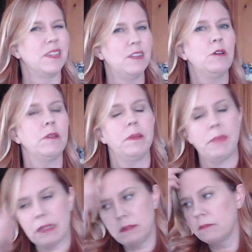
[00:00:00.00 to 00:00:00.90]
You know what I
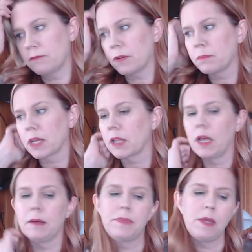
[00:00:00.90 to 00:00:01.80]
mean? From the
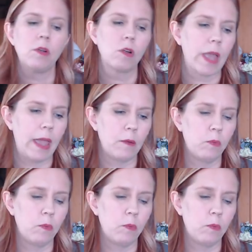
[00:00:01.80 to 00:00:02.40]
club. They were okay.